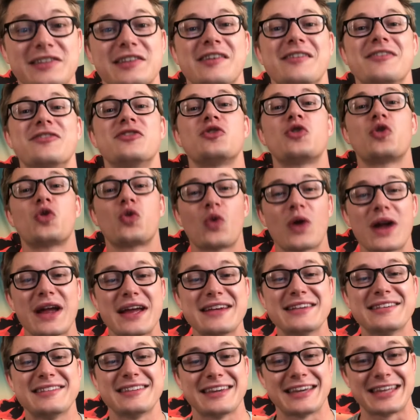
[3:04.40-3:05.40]
is
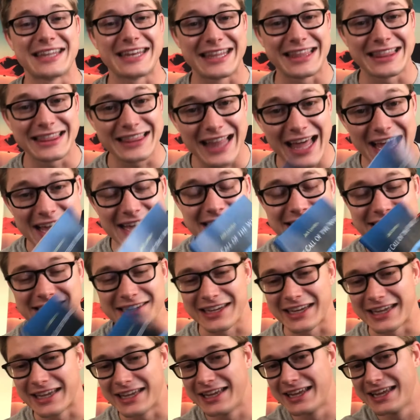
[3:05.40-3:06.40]
crazy, and he likes
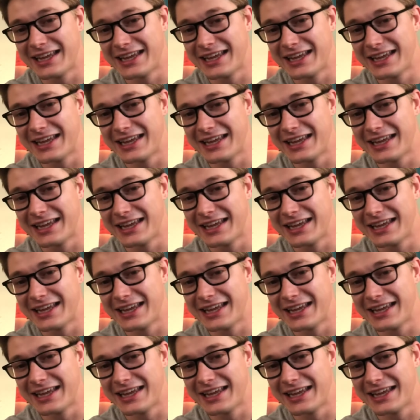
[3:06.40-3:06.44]
it.